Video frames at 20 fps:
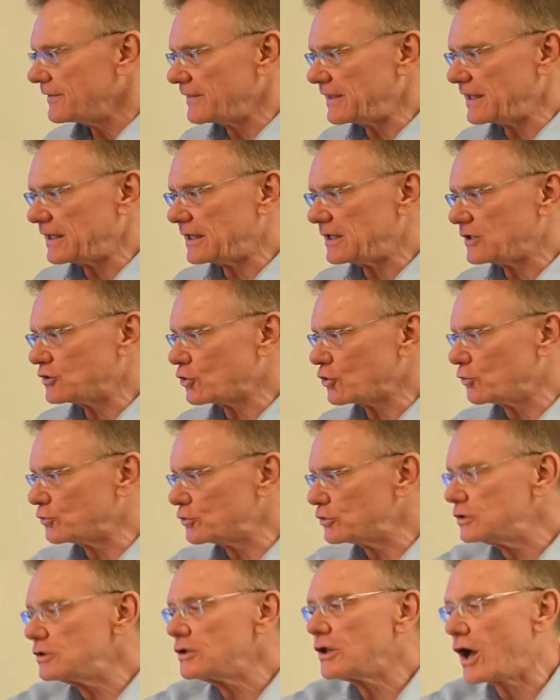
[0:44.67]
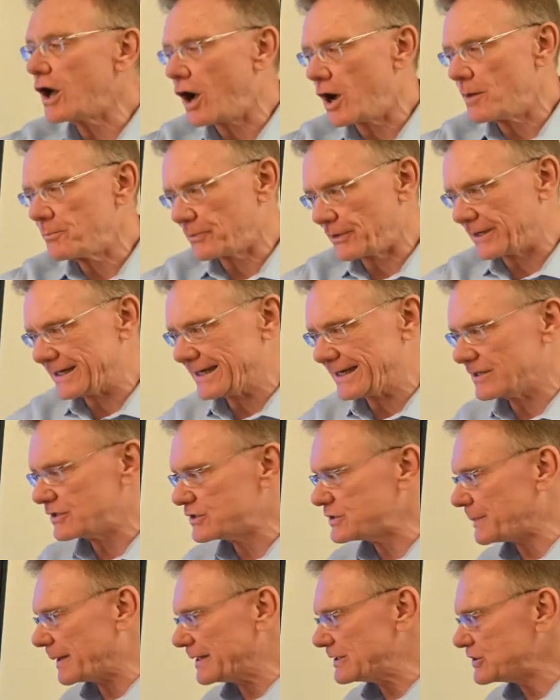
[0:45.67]
the total operating
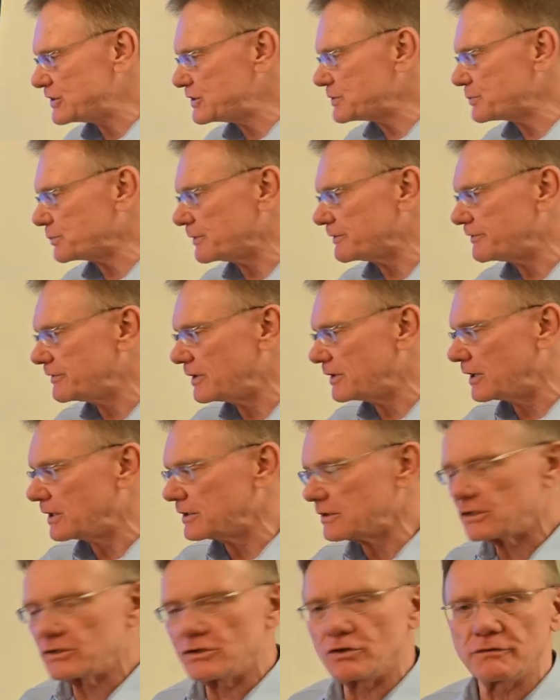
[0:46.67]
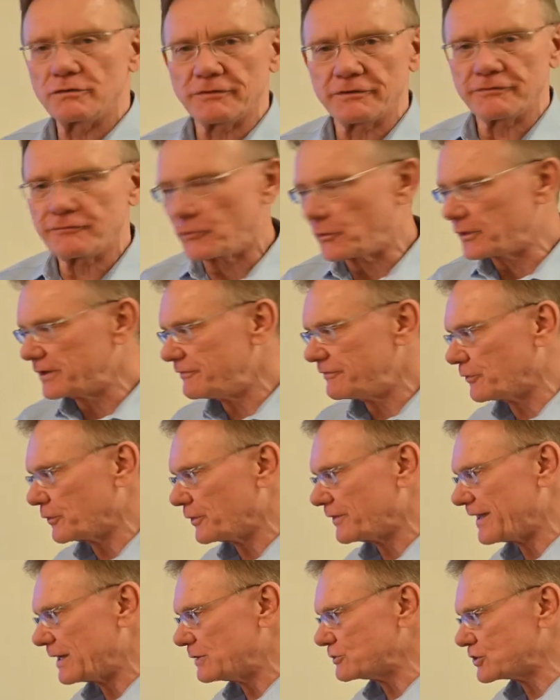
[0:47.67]
expenses were a little over
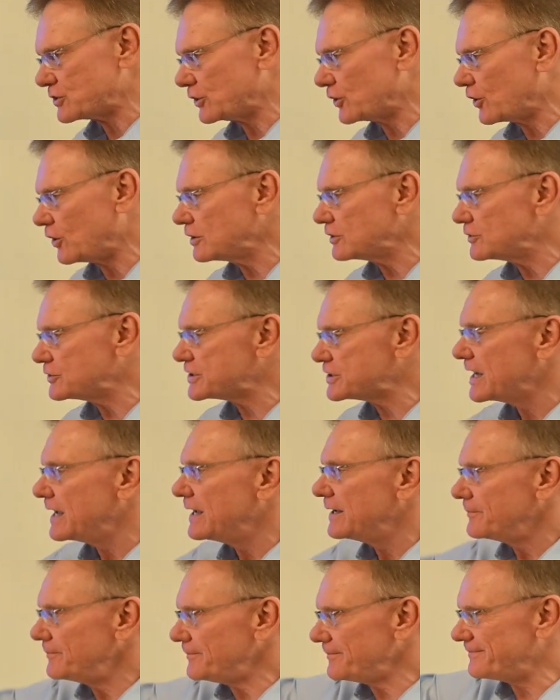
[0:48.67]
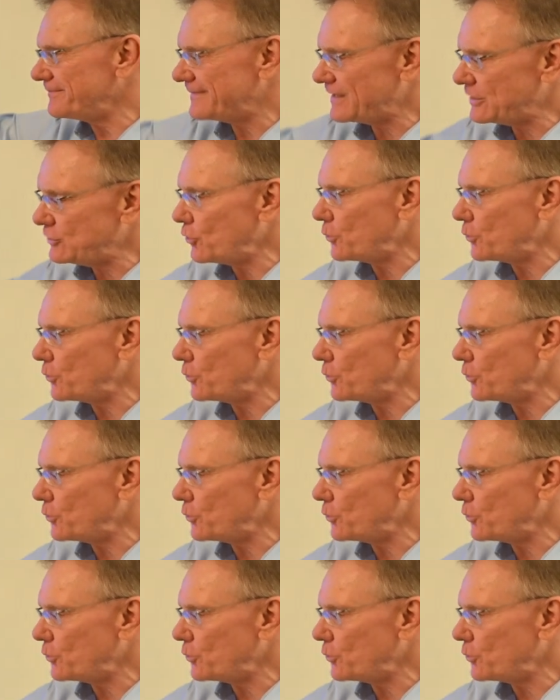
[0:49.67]
$44,000.